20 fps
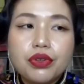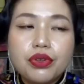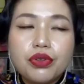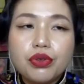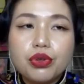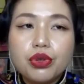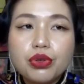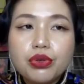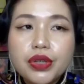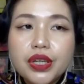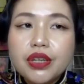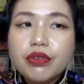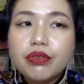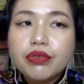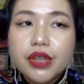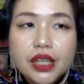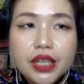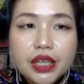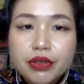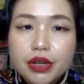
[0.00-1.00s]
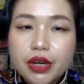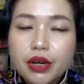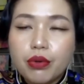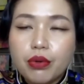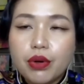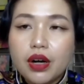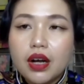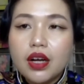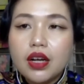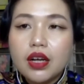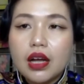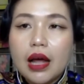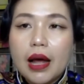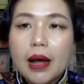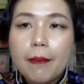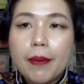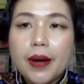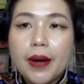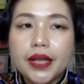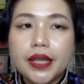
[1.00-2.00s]
doing really great work,
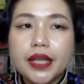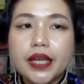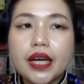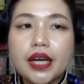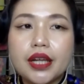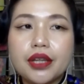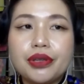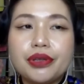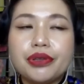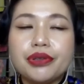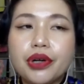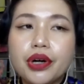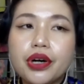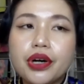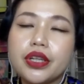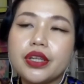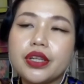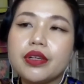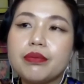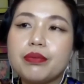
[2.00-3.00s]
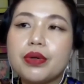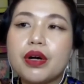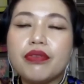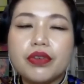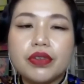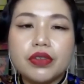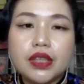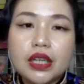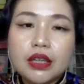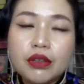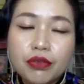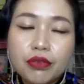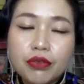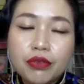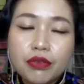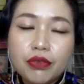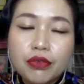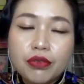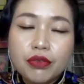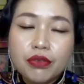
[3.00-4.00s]
but they are not profiting
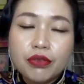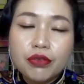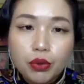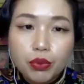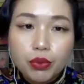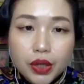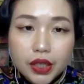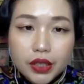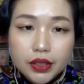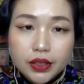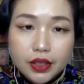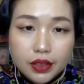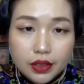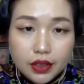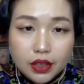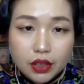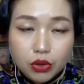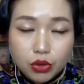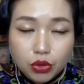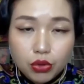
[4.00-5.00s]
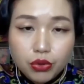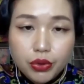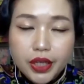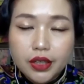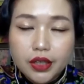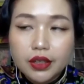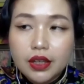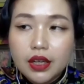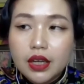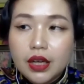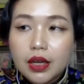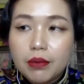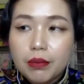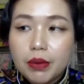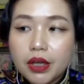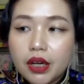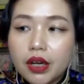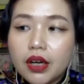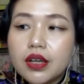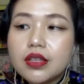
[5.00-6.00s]
from the work that they are doing.
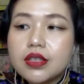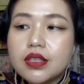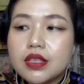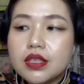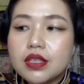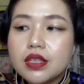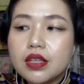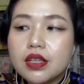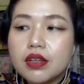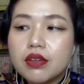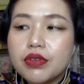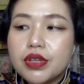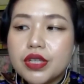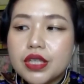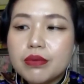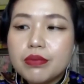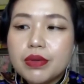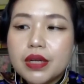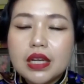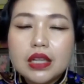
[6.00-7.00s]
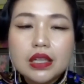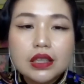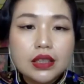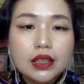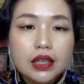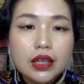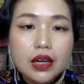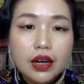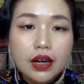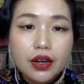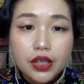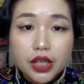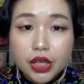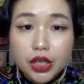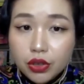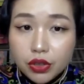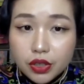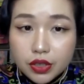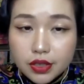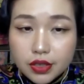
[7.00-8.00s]
Because reason being, they are
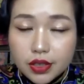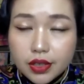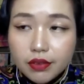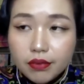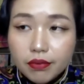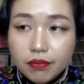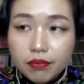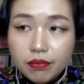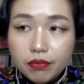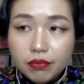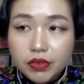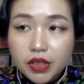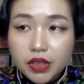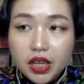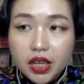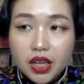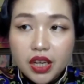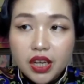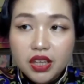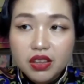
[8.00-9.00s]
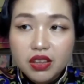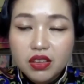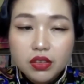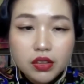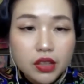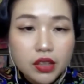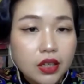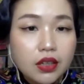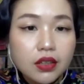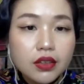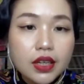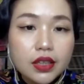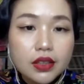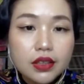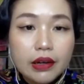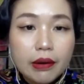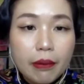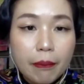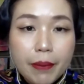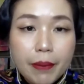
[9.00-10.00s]
egoistic. They think that they
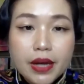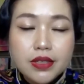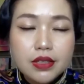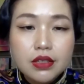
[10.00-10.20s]
are the best